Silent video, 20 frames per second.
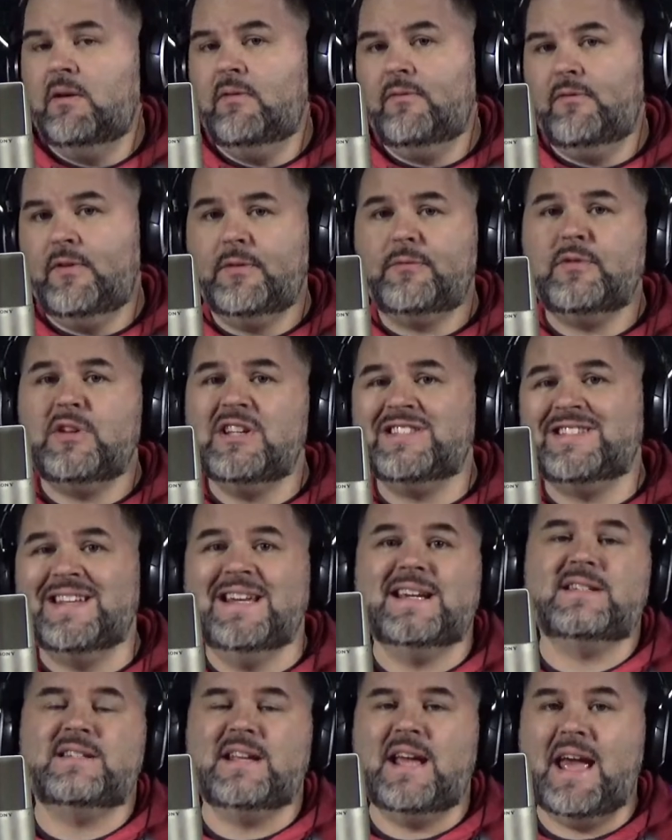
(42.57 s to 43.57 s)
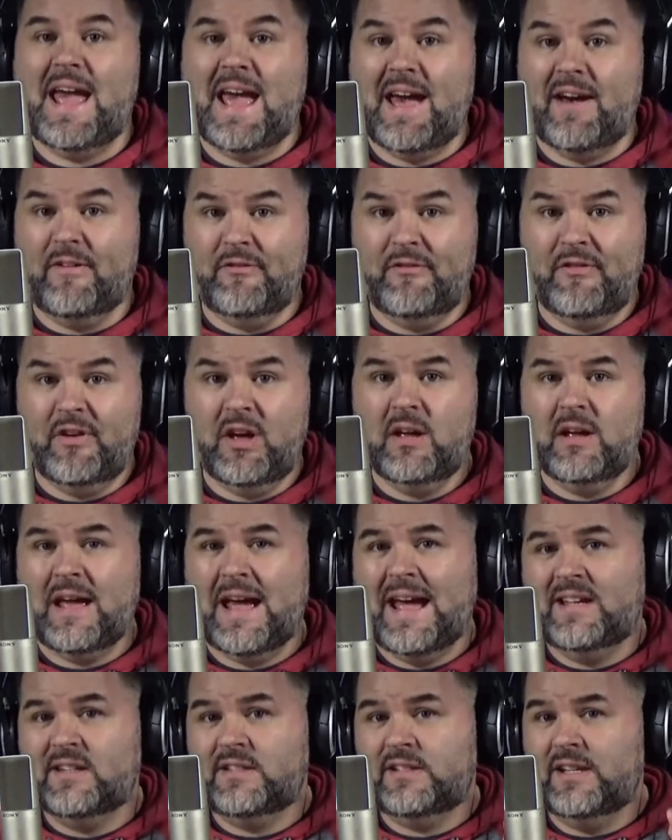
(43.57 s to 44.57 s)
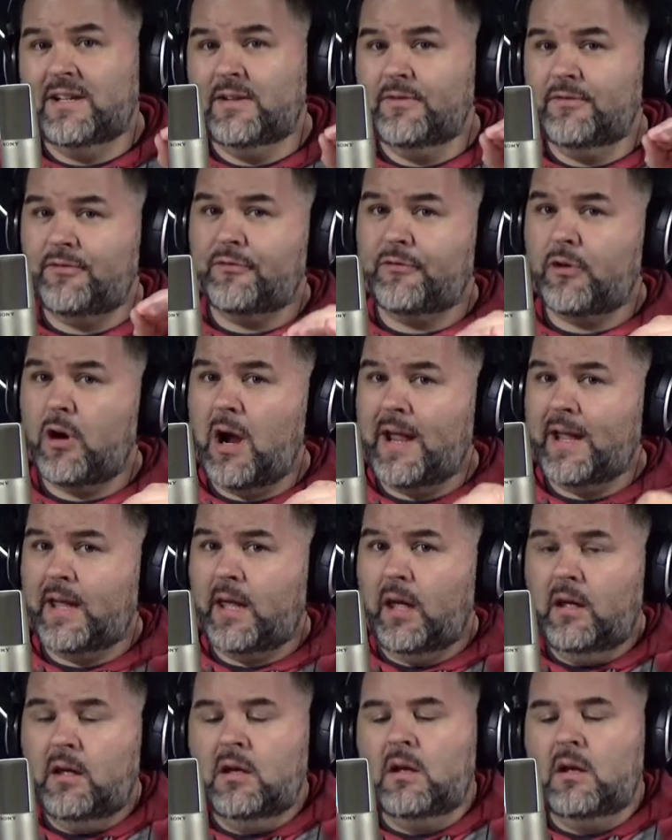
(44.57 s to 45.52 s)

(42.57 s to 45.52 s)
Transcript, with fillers: fifty-six F as in Frank